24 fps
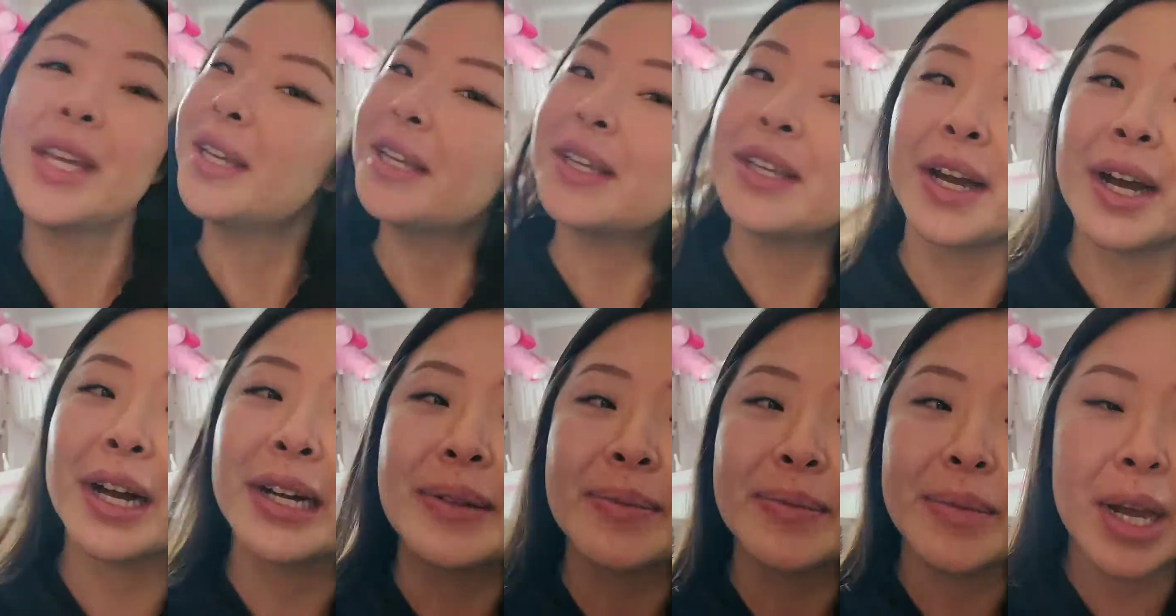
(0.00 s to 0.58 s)

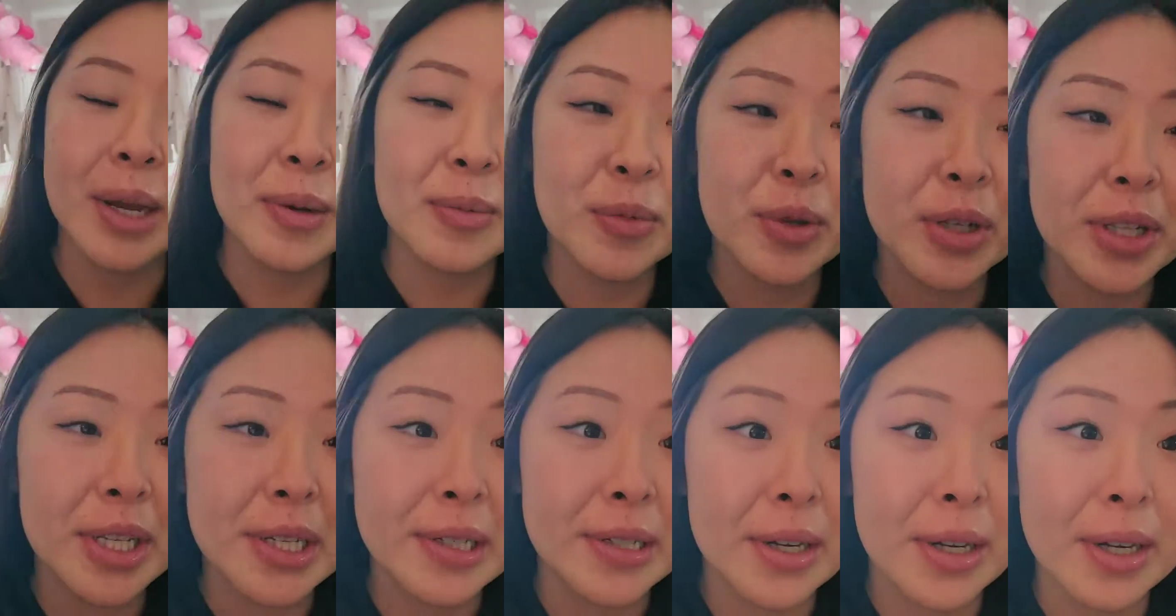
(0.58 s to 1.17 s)
yeah, I'm
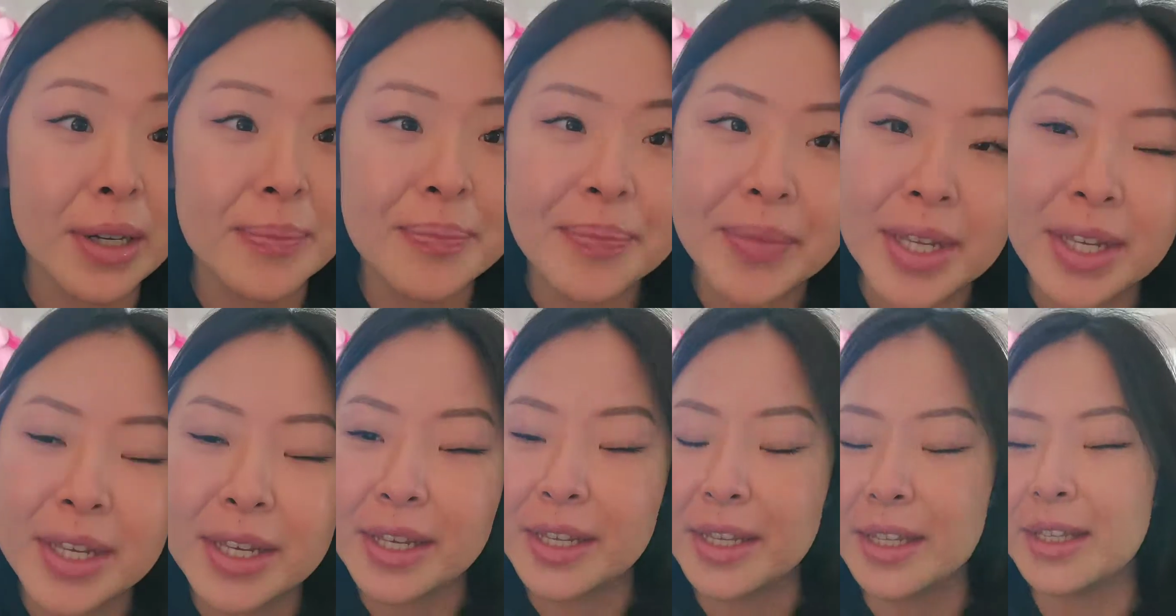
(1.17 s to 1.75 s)
really not.
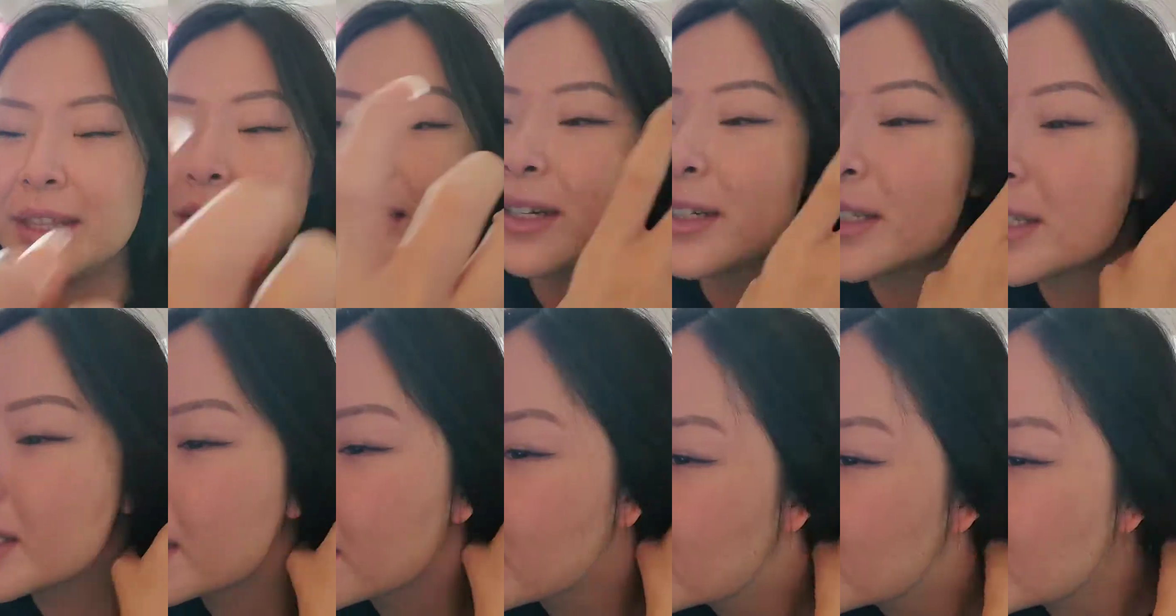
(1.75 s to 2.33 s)

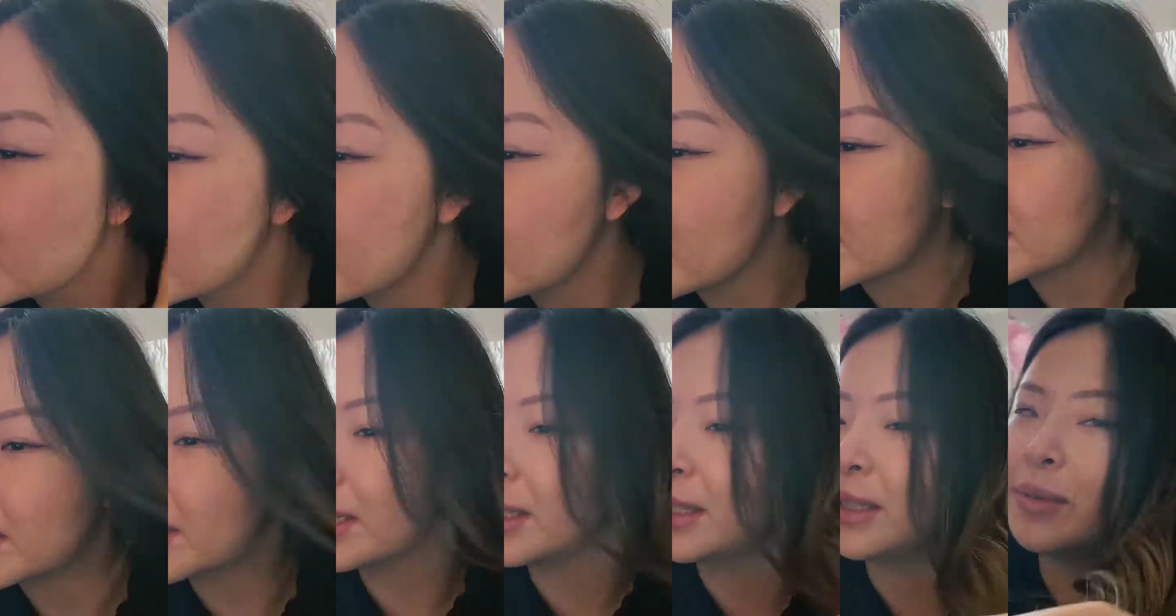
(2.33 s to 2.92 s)
There's literally
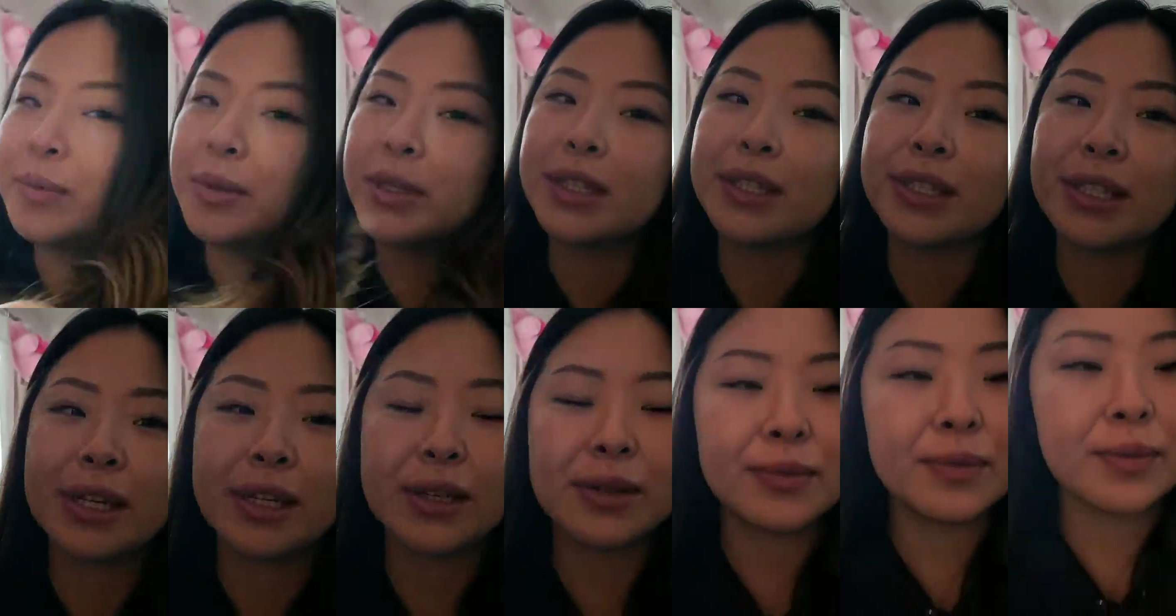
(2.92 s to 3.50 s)
nothing to be
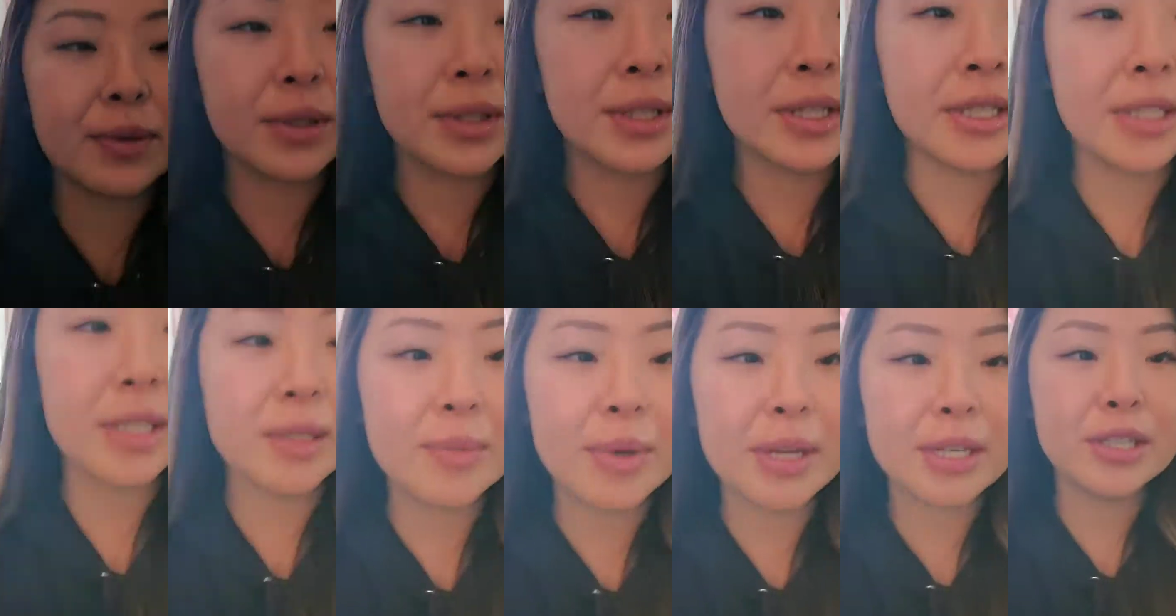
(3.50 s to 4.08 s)
excited for this
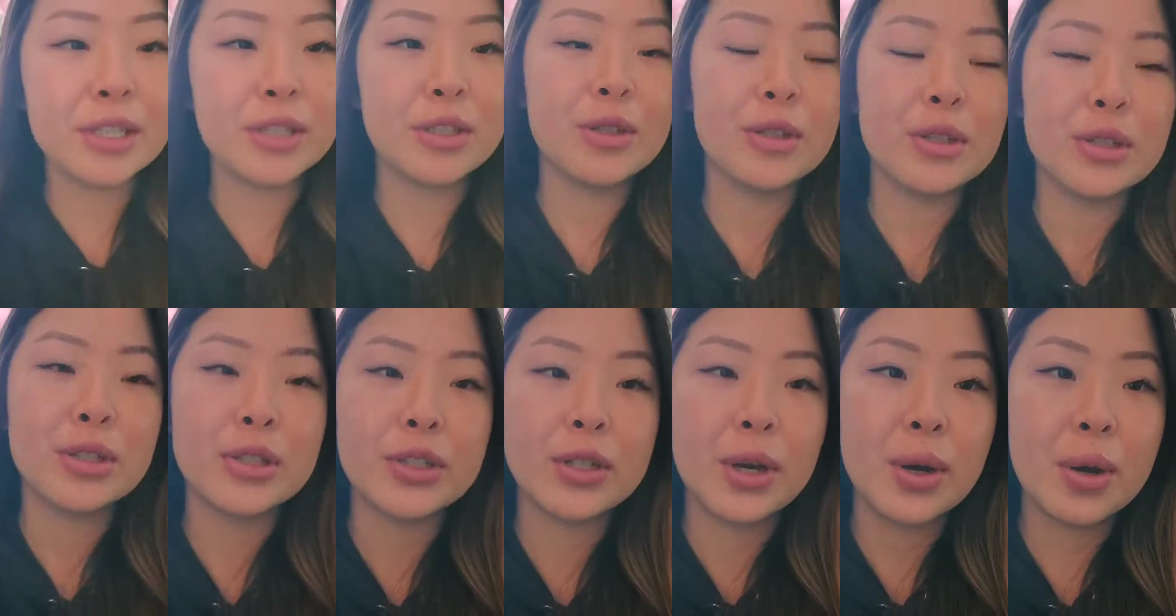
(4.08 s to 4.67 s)
semester,
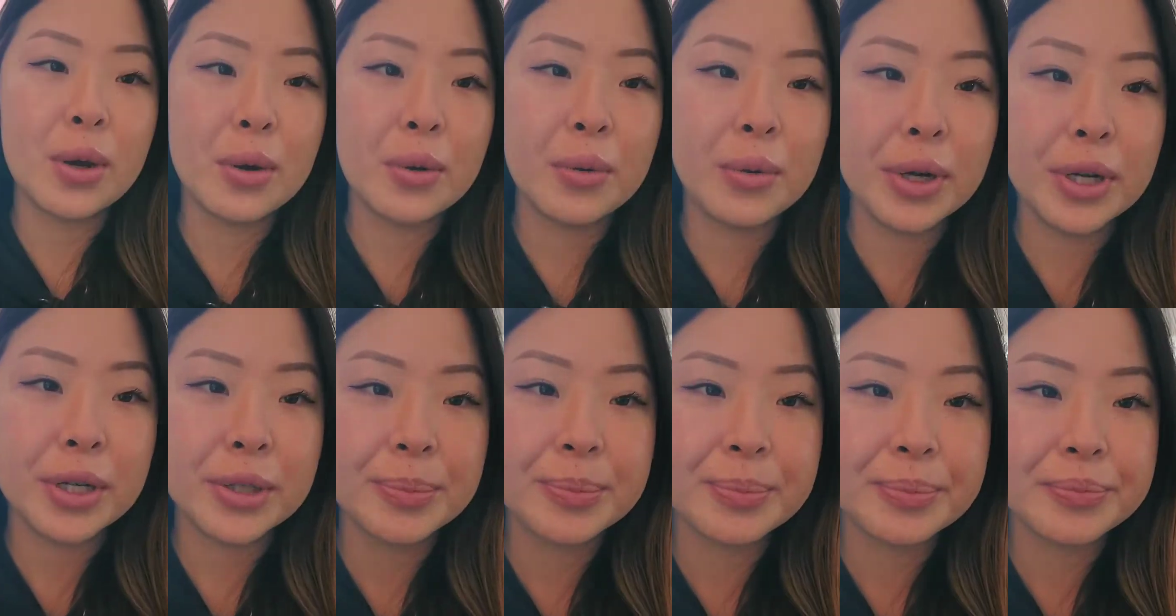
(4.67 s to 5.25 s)
so
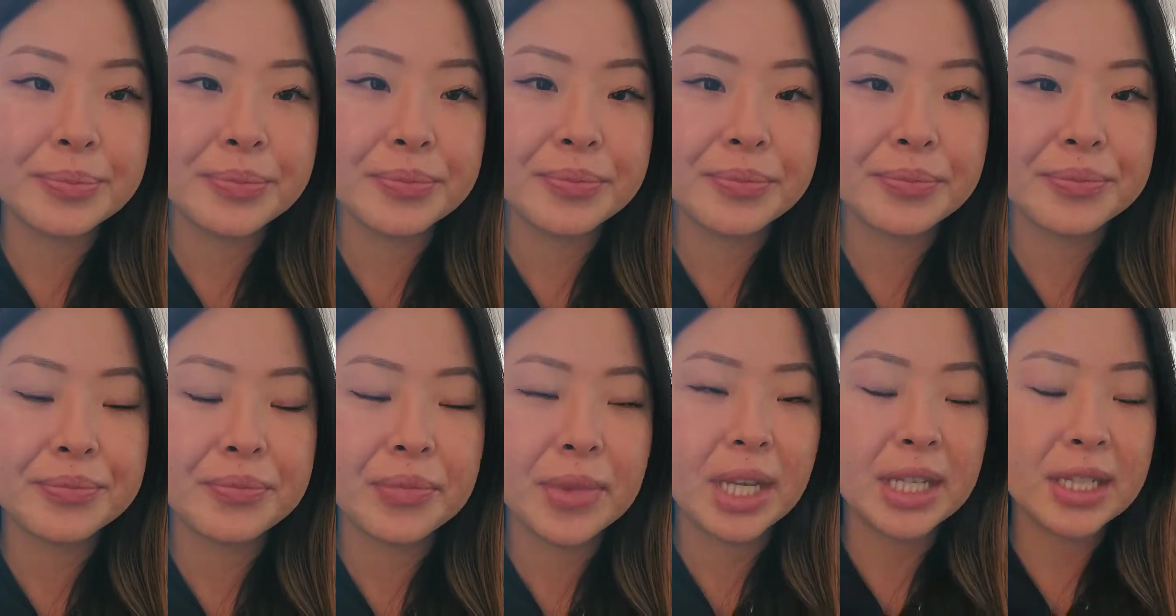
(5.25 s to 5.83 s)

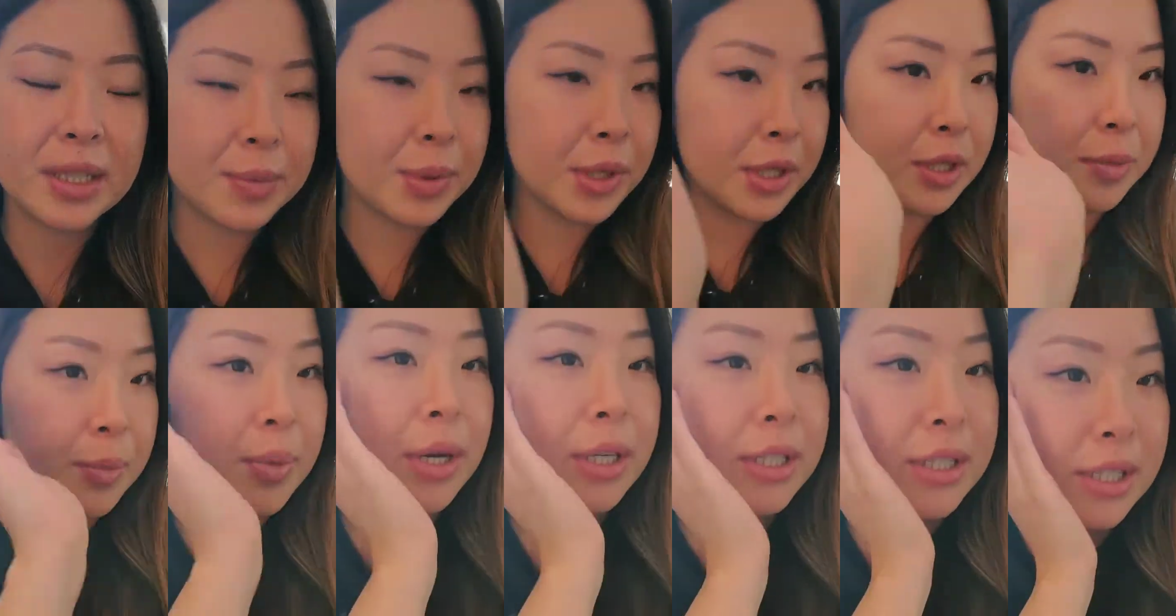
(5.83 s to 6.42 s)
it's pretty
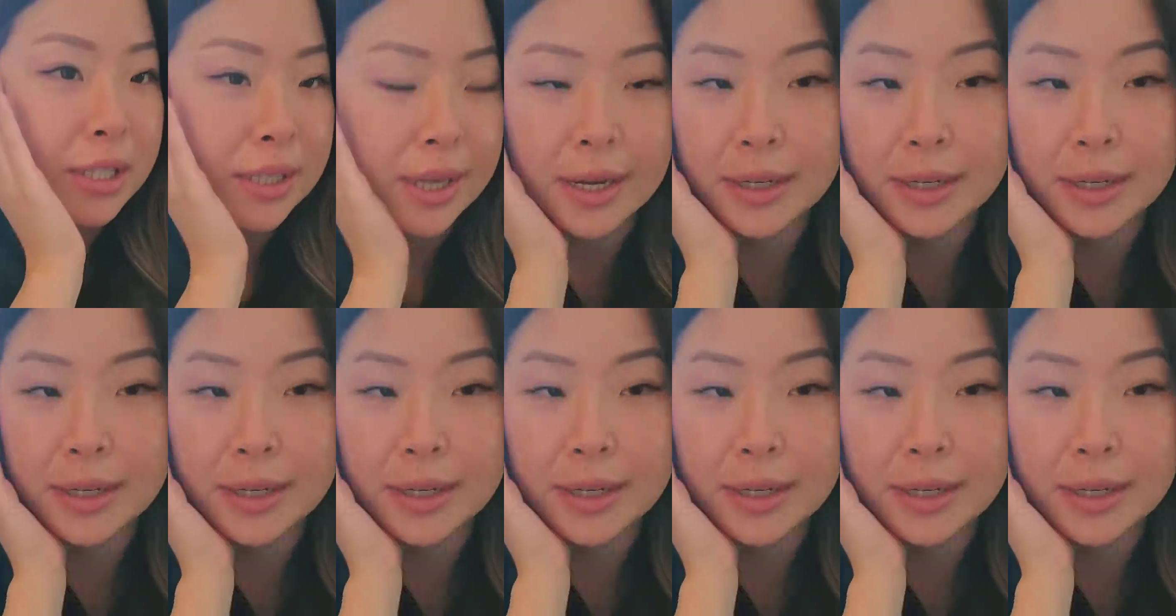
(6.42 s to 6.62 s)
depressing.